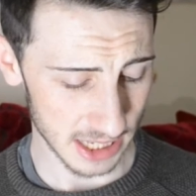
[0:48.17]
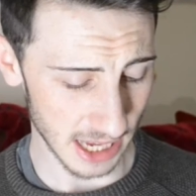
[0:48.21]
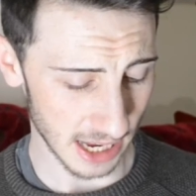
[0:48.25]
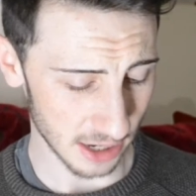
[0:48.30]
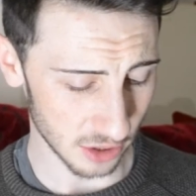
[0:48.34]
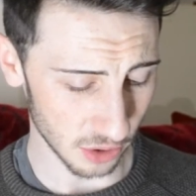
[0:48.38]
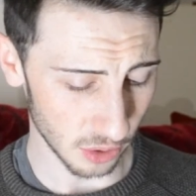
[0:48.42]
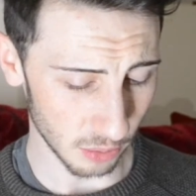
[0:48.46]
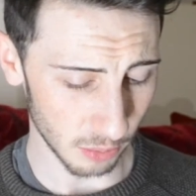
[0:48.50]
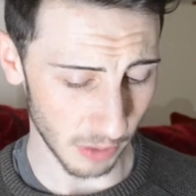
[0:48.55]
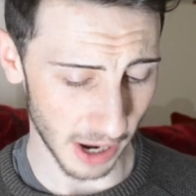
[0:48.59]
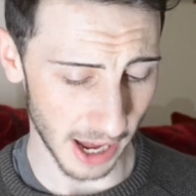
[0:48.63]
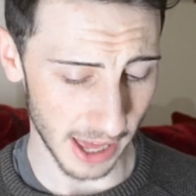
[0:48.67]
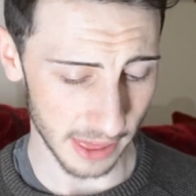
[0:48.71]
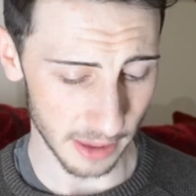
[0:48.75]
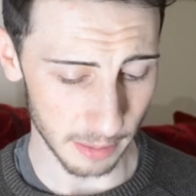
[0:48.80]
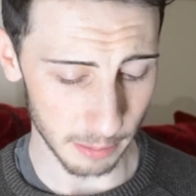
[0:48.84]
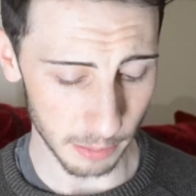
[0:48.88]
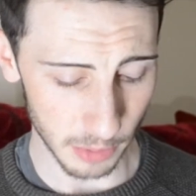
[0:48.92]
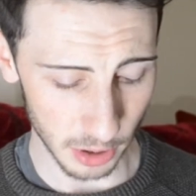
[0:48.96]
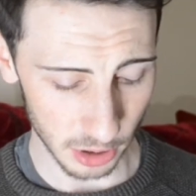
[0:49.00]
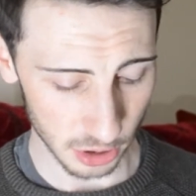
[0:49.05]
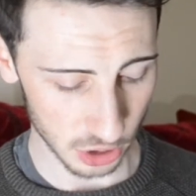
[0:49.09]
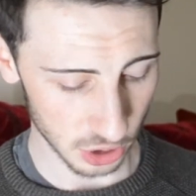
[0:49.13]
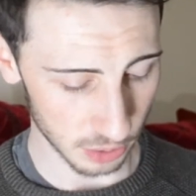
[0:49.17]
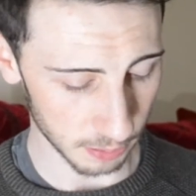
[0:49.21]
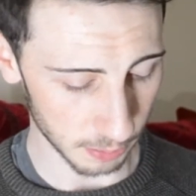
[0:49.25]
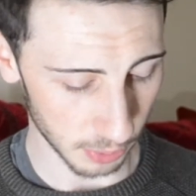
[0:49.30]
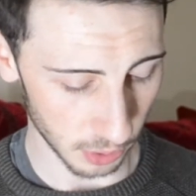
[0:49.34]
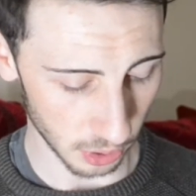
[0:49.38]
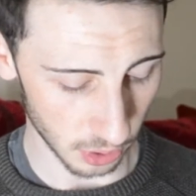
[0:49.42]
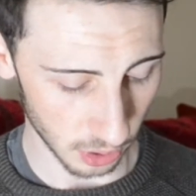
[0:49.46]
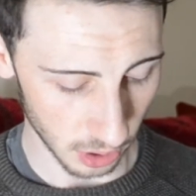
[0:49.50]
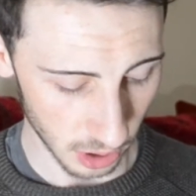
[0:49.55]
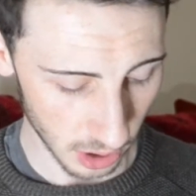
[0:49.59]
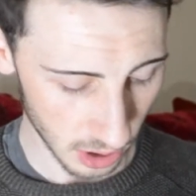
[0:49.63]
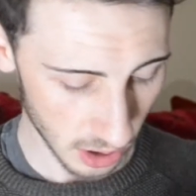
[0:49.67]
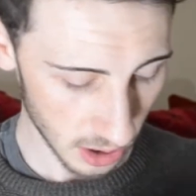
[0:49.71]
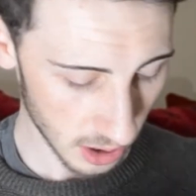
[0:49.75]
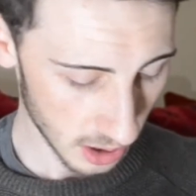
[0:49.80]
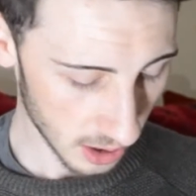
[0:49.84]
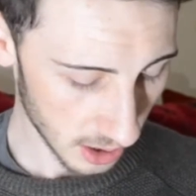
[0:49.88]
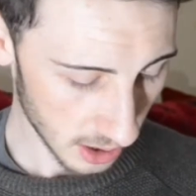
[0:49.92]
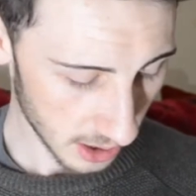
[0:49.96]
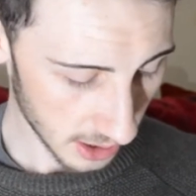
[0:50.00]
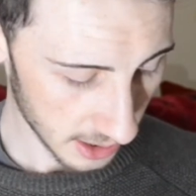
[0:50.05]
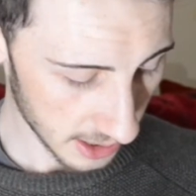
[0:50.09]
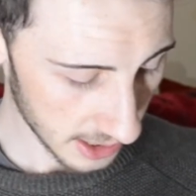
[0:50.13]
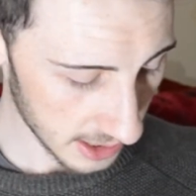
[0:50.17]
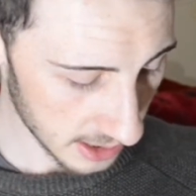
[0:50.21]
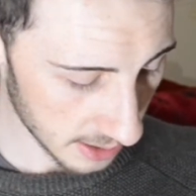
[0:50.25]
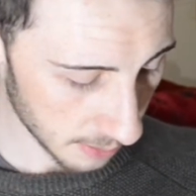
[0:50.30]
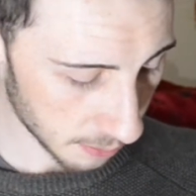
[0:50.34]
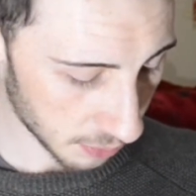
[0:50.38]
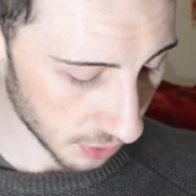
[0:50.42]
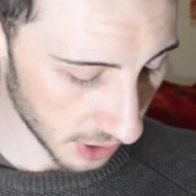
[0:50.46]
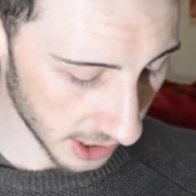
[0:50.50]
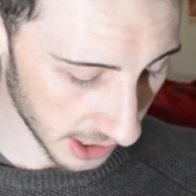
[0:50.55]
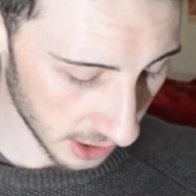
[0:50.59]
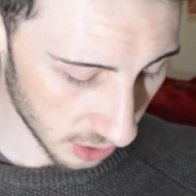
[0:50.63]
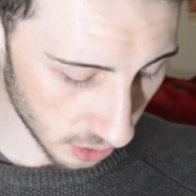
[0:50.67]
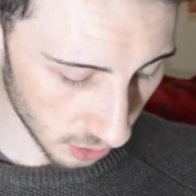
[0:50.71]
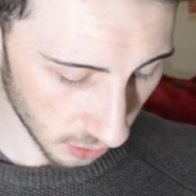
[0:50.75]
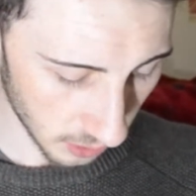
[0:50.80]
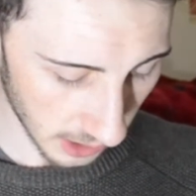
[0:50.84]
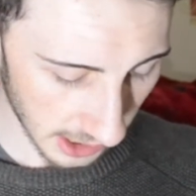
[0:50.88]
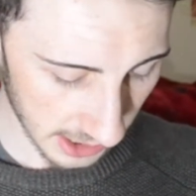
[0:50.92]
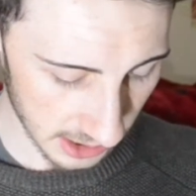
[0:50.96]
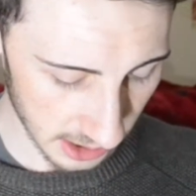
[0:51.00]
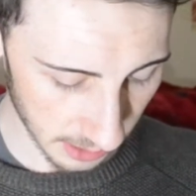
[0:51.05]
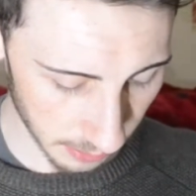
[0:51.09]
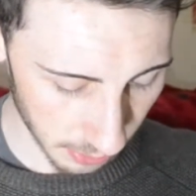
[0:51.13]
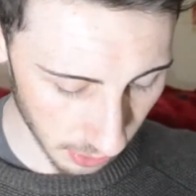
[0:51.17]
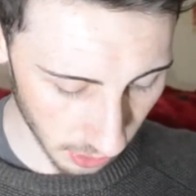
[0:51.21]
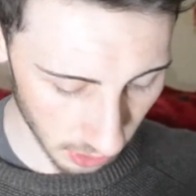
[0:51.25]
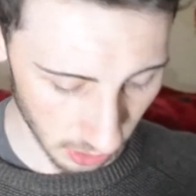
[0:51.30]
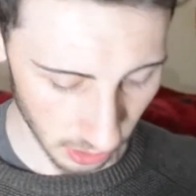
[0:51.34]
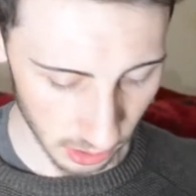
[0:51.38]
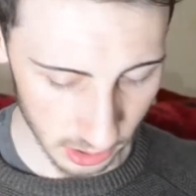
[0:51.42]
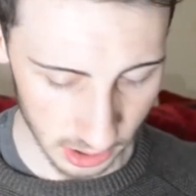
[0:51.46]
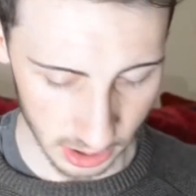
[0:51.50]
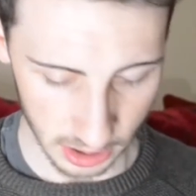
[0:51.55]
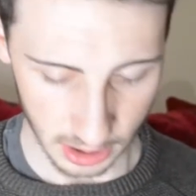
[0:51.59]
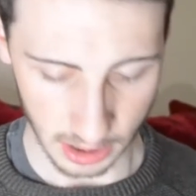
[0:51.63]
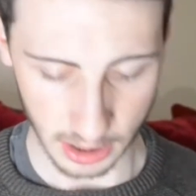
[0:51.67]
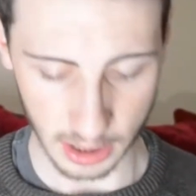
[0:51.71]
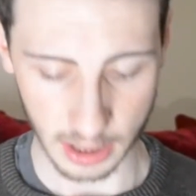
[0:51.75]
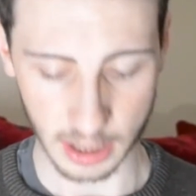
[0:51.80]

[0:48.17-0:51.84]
I don't wear them much, but these are pretty cool, I suppose.